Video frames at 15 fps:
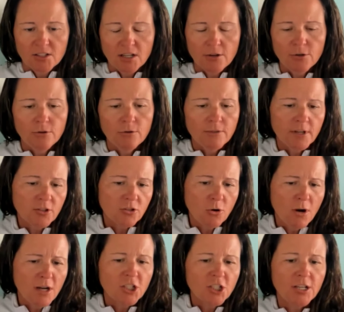So there's a
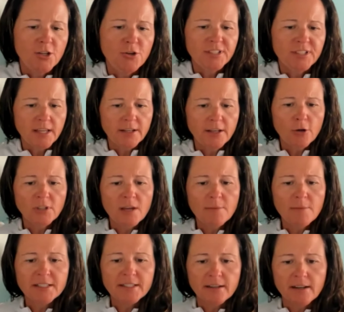question. You said no
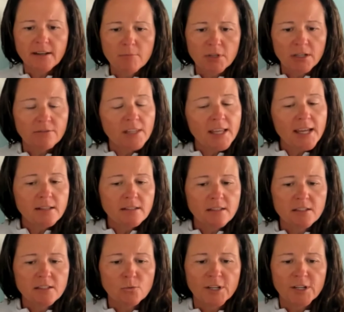limit to number of leagues
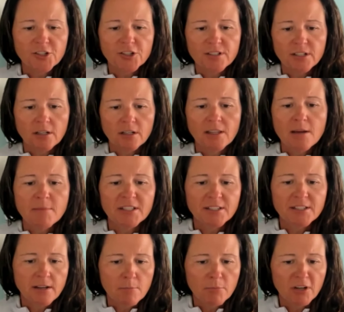in Swish. Is there a limit
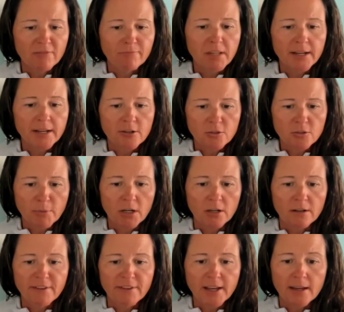to number of players per
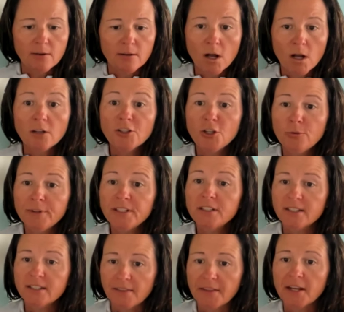event? Well, you would
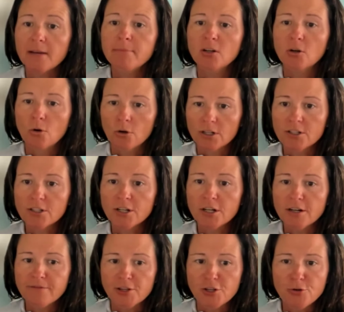set that up in
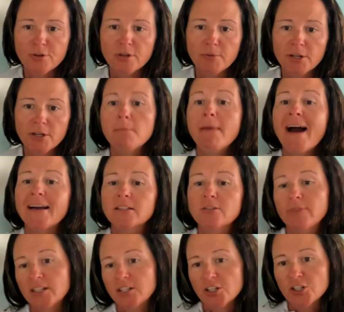CourtReserve and you could put a max
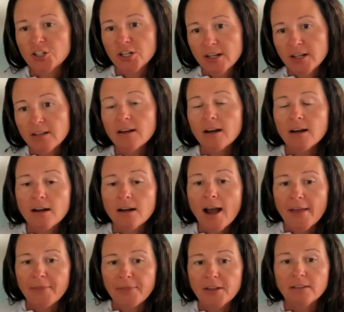registrant
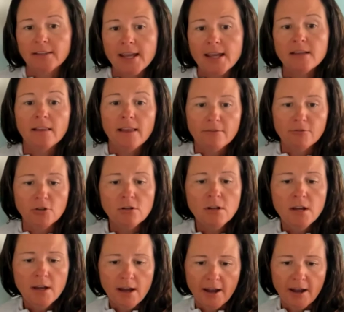at the league level.